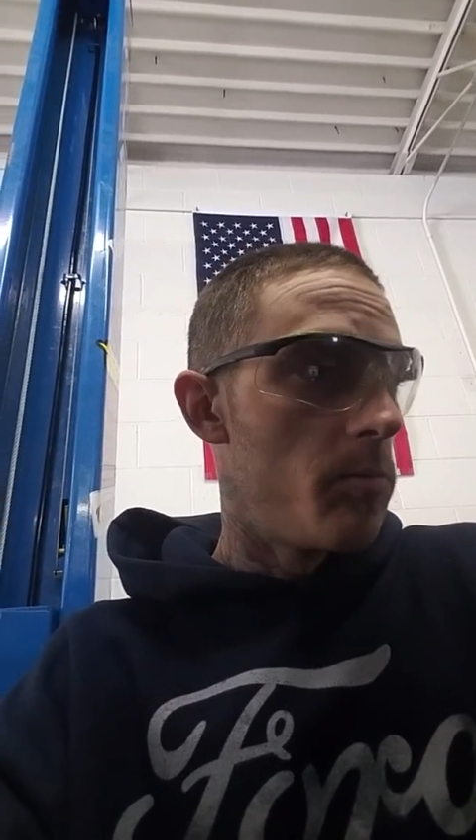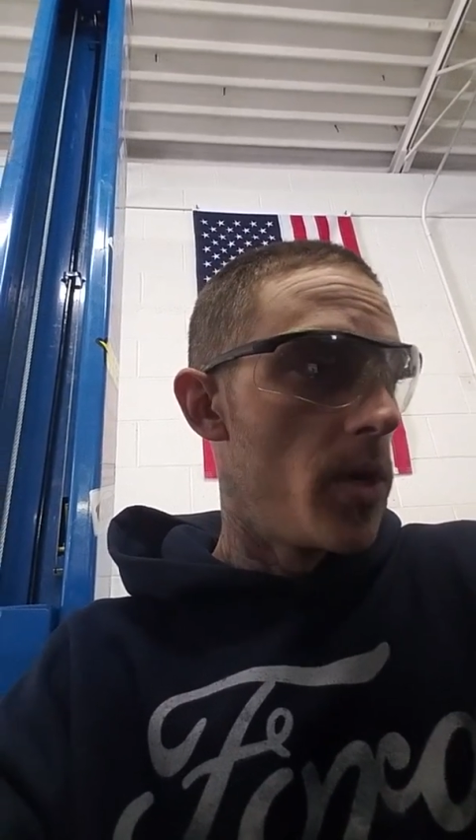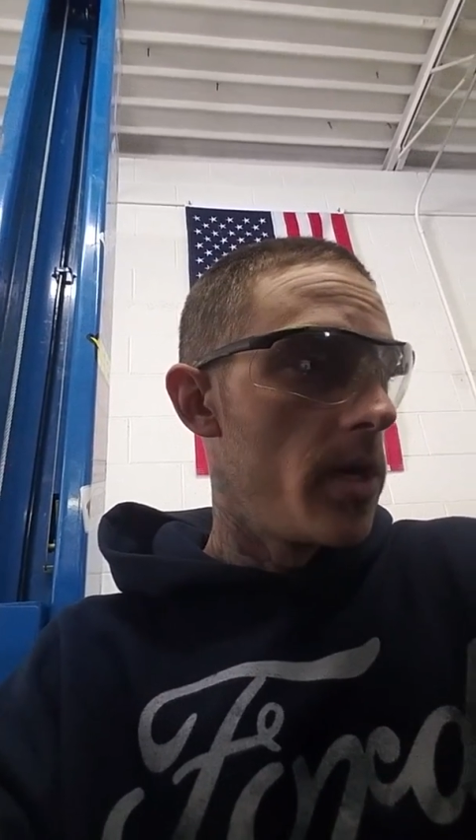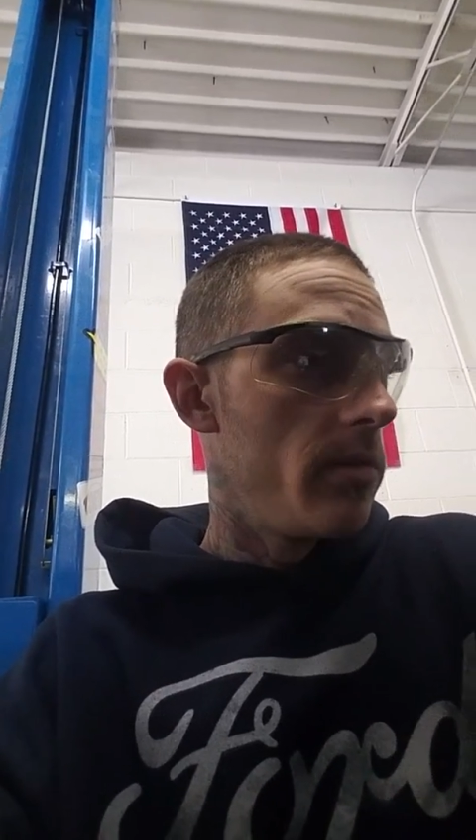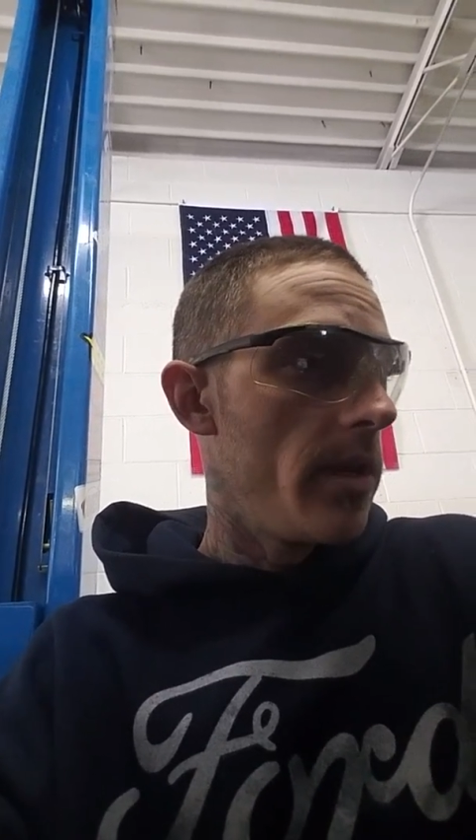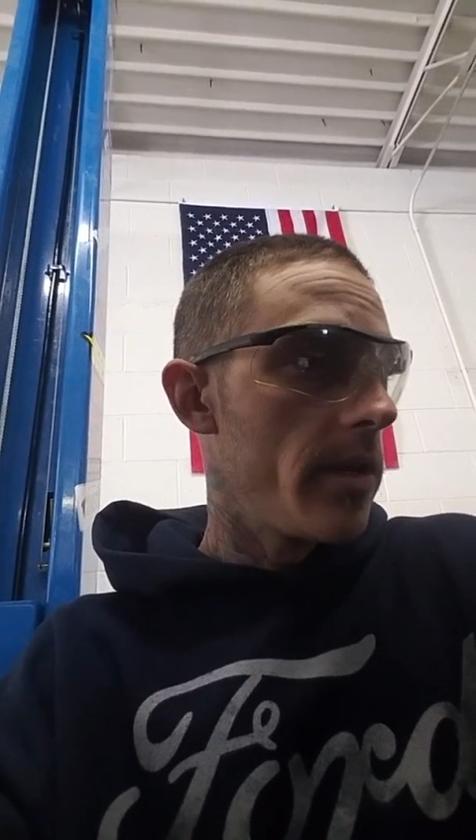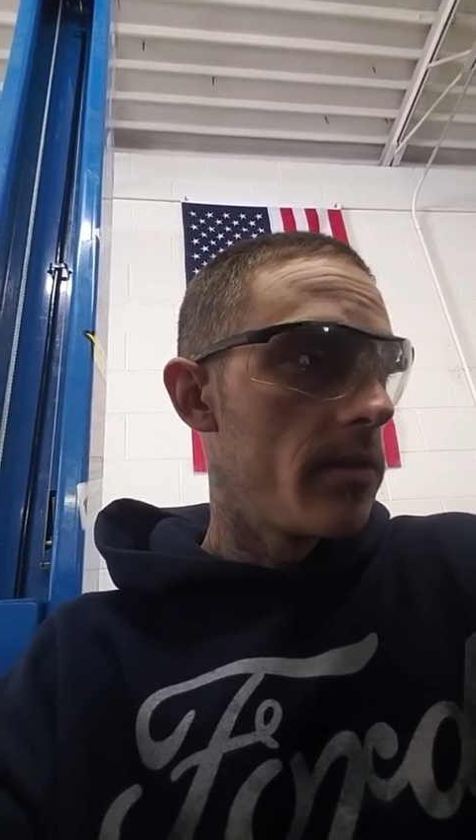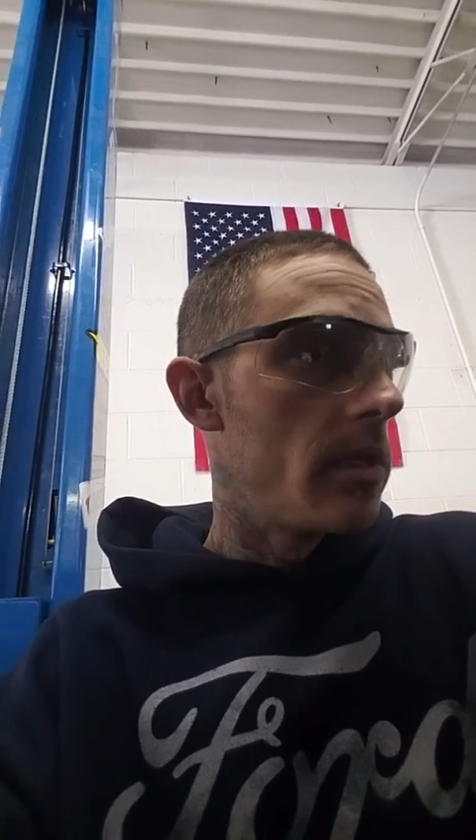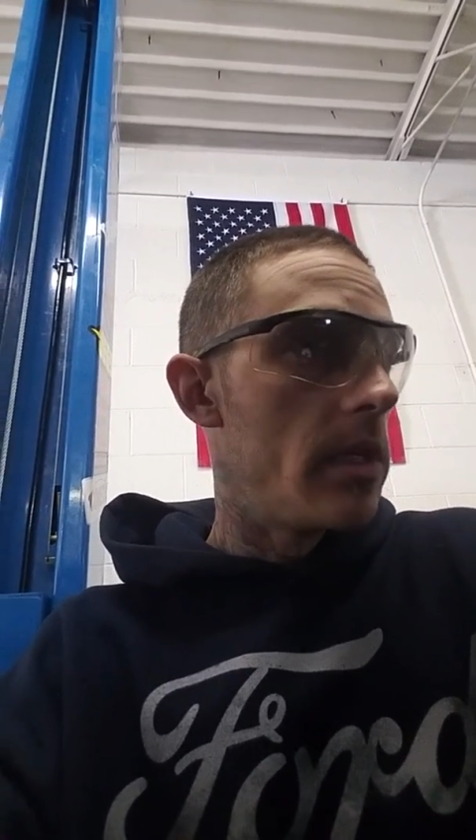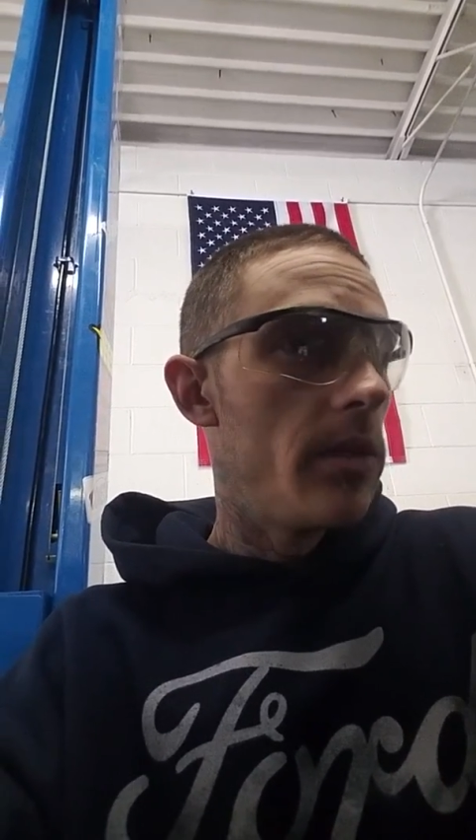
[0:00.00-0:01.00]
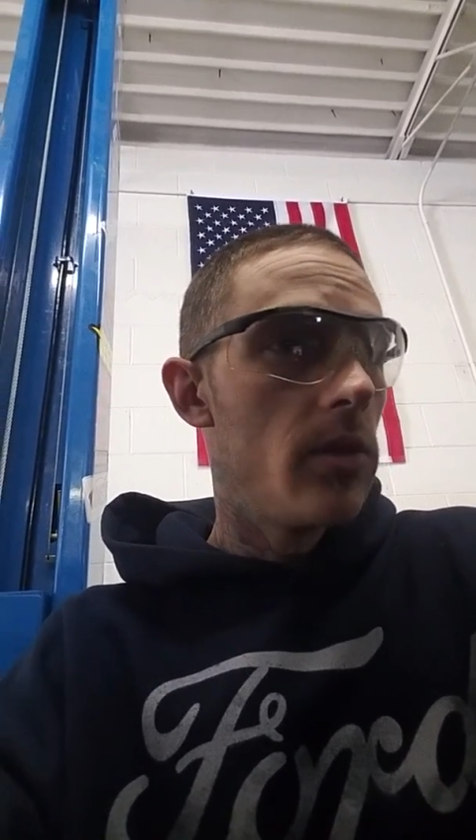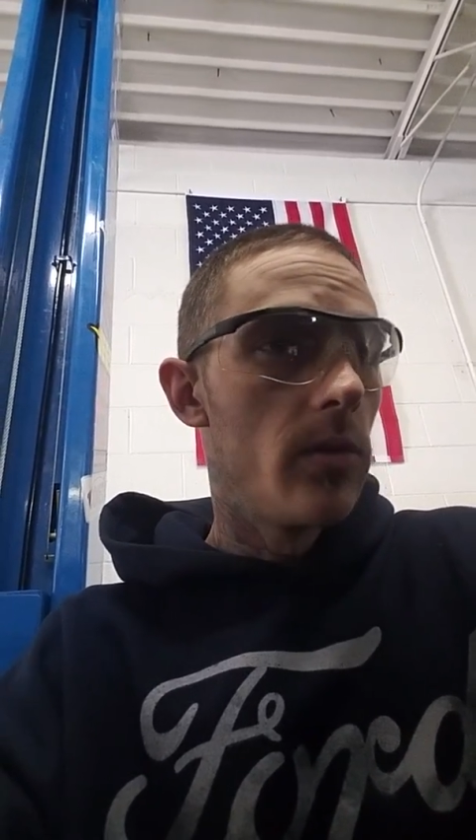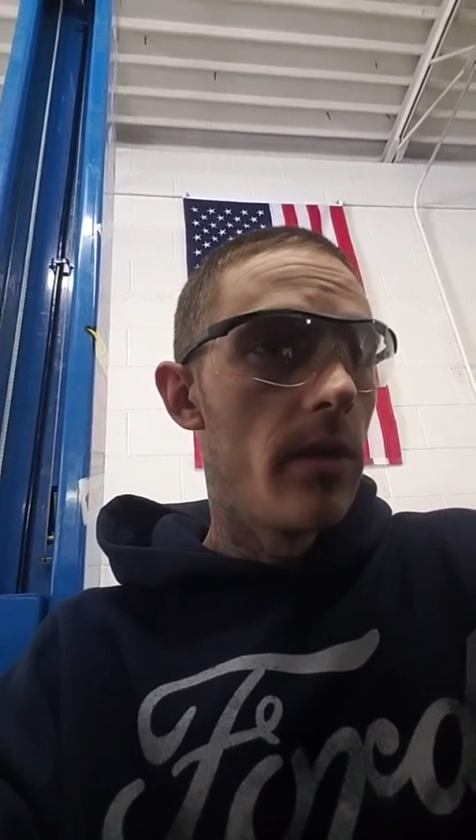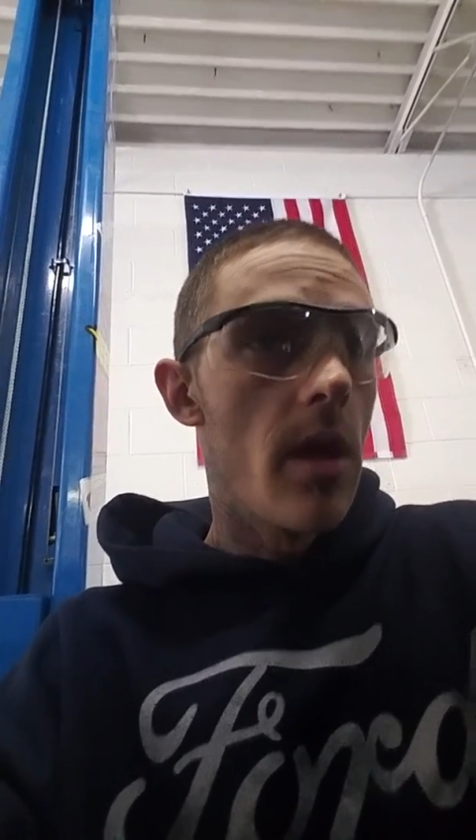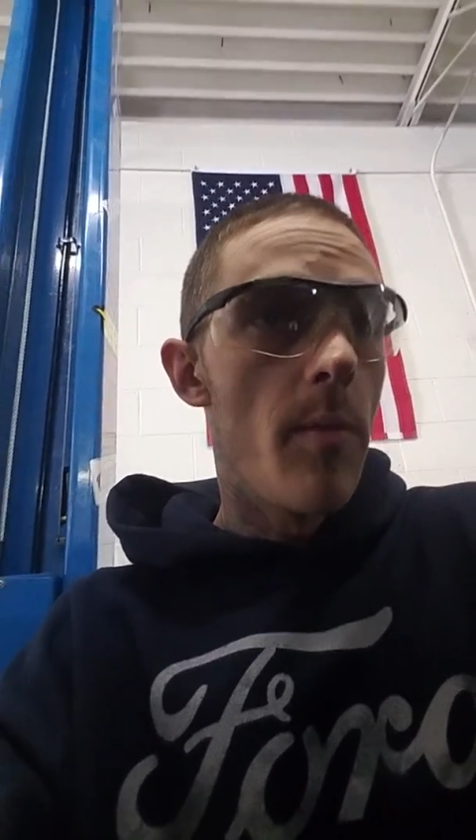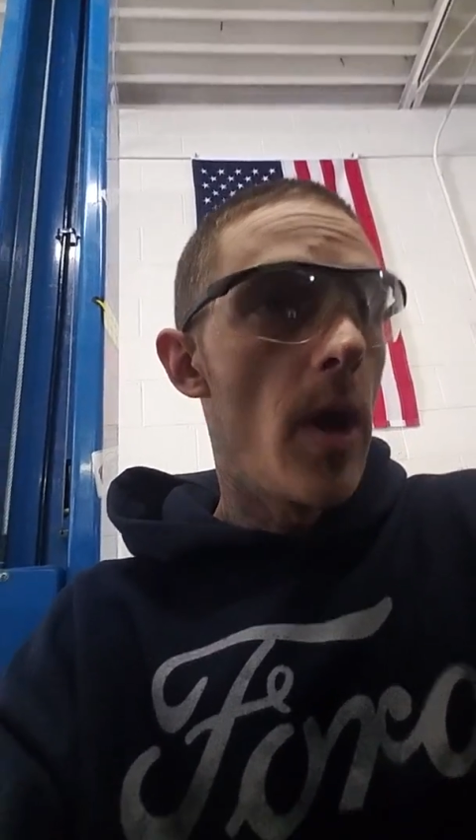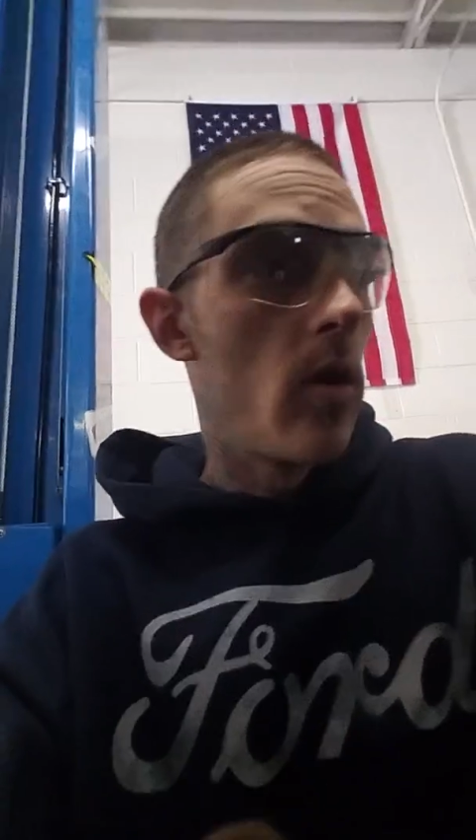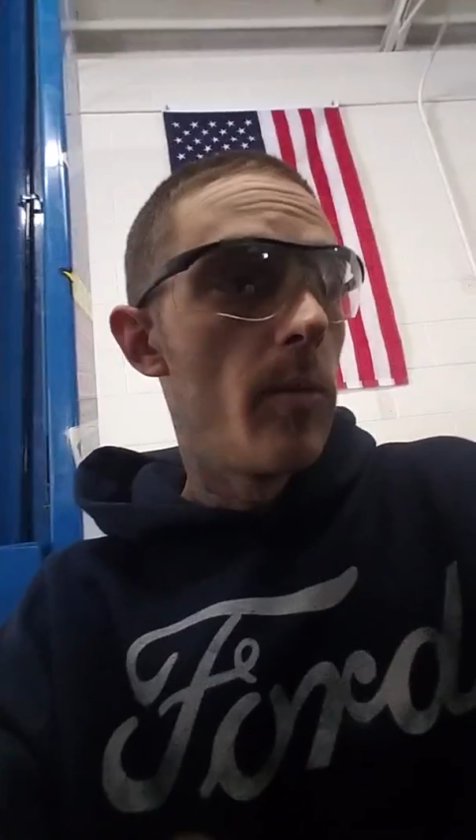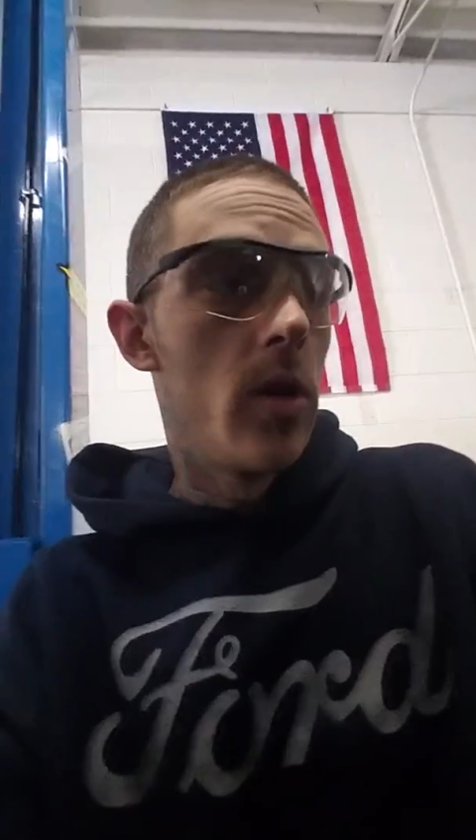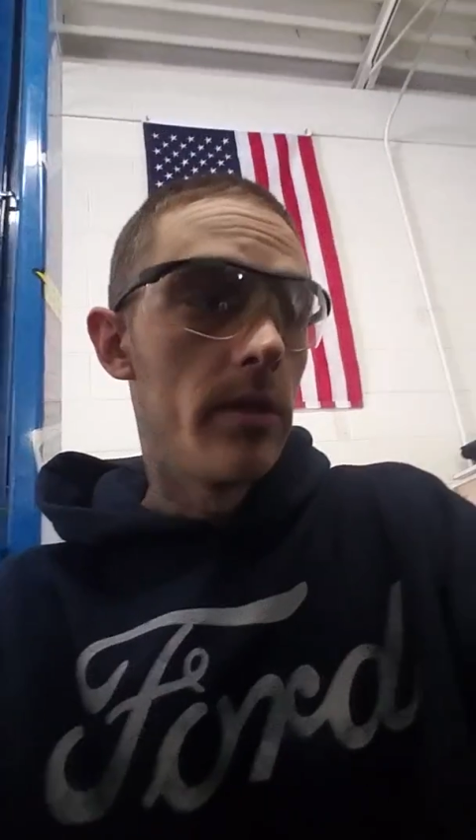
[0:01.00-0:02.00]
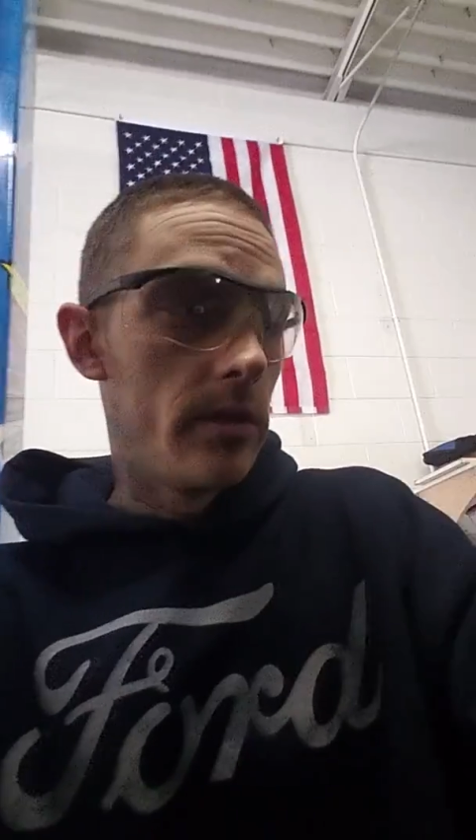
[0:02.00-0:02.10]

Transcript: but like I said, I told the guy Powerball is